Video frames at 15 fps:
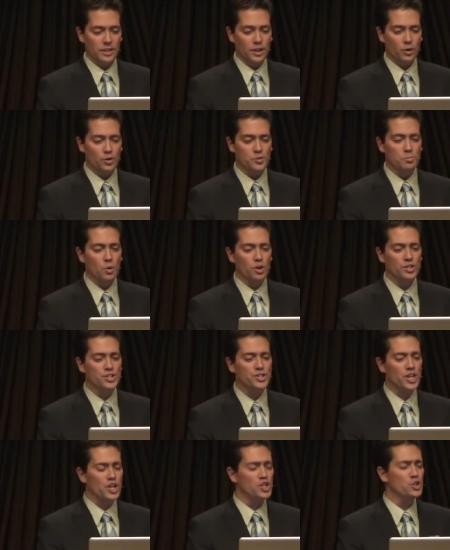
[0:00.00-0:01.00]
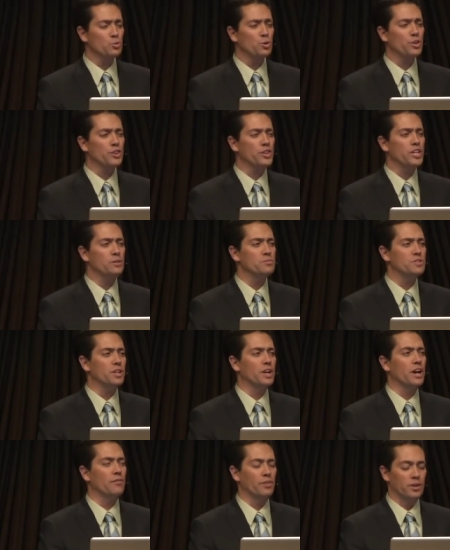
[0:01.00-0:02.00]
there was more sensual themes
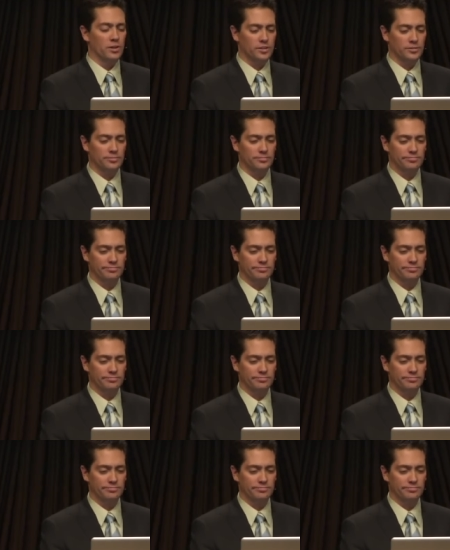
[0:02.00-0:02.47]
than ever.